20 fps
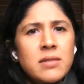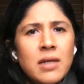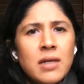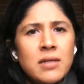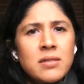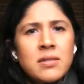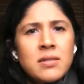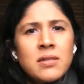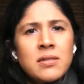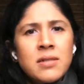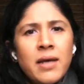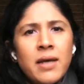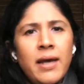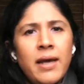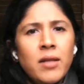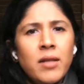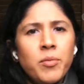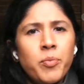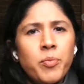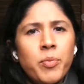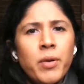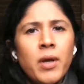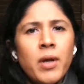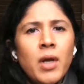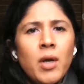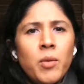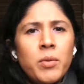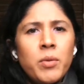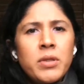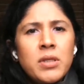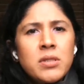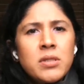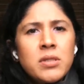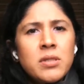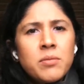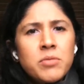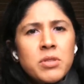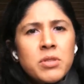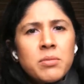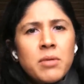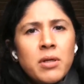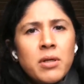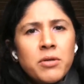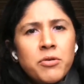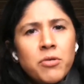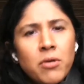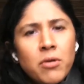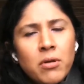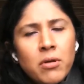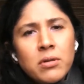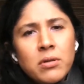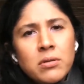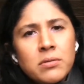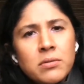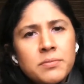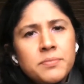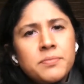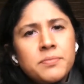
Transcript: Does it help with the symptom control?